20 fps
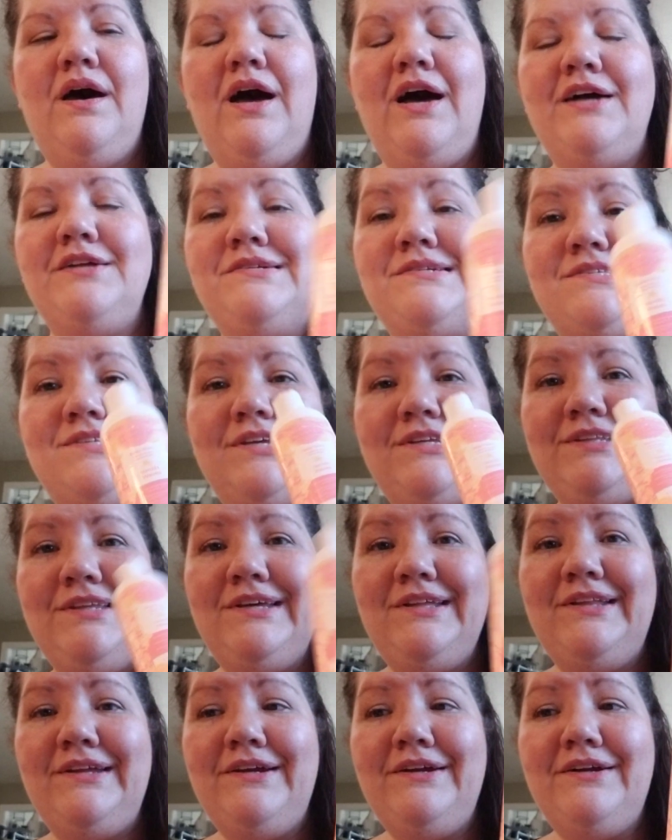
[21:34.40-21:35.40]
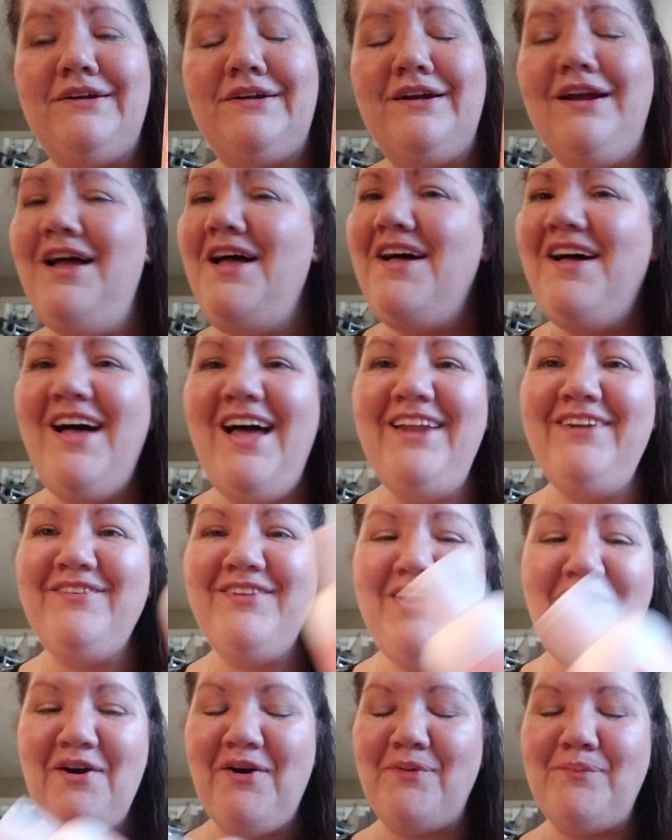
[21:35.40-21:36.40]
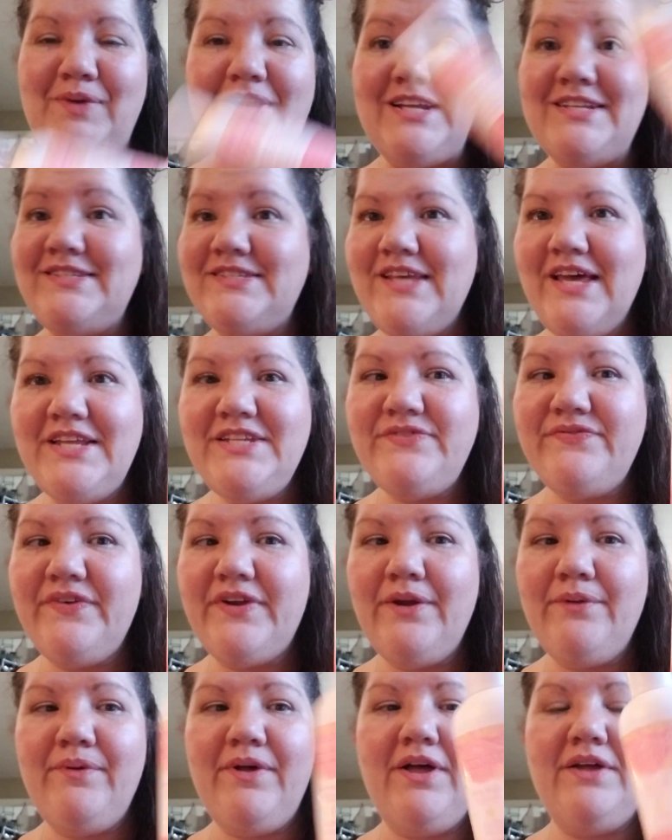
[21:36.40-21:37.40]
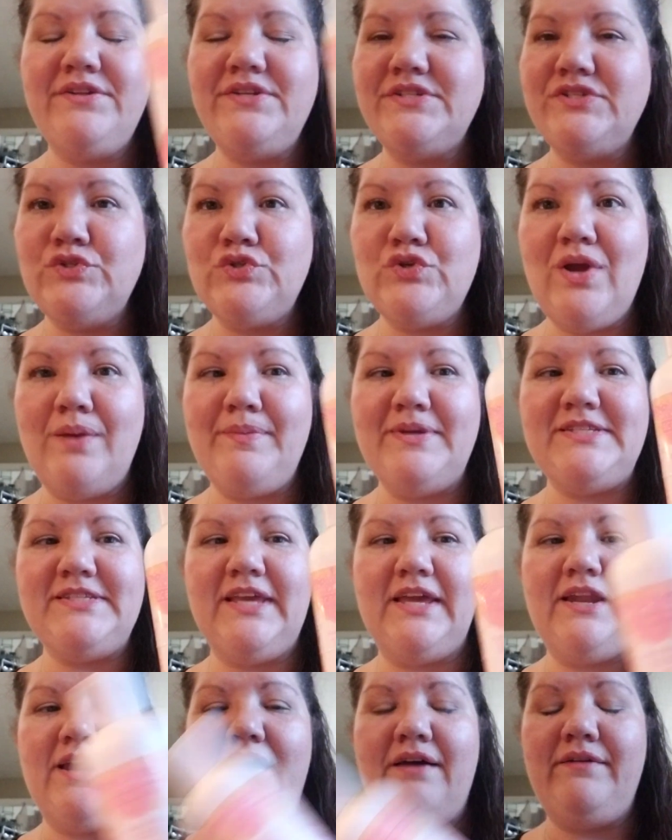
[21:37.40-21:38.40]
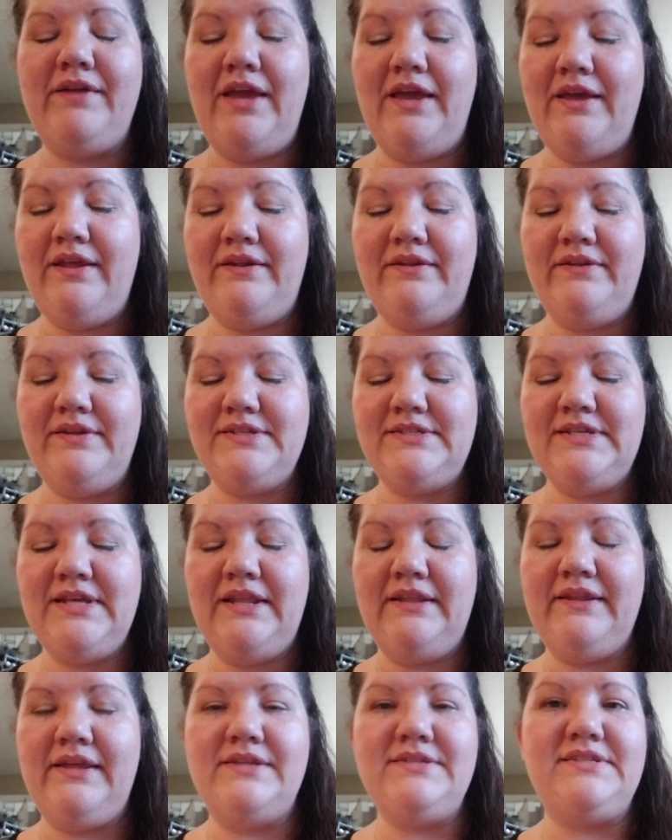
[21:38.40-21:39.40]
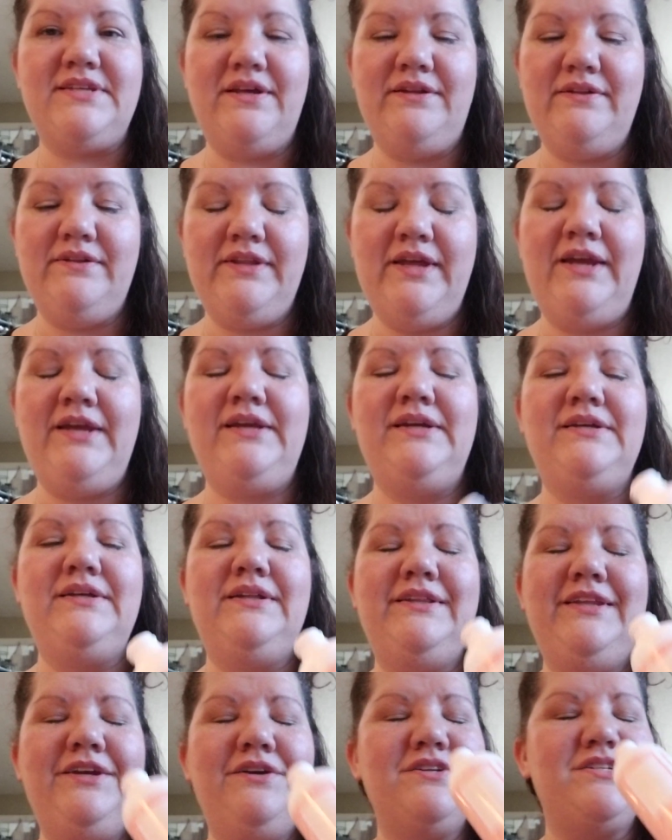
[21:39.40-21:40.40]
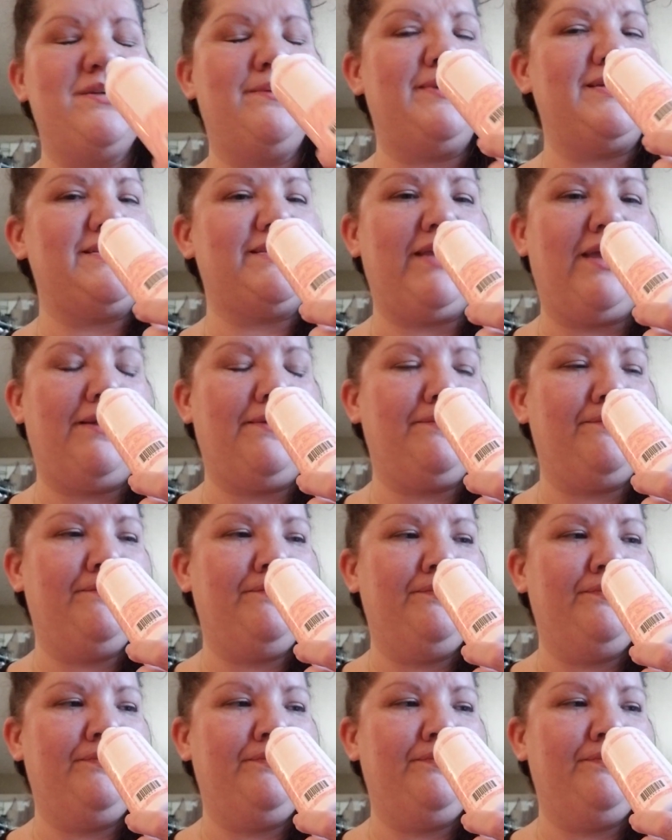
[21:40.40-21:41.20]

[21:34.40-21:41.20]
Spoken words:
just like the clear. I don't know, but it suds very well. It doesn't dry my skin out, and the scent lingers on my skin.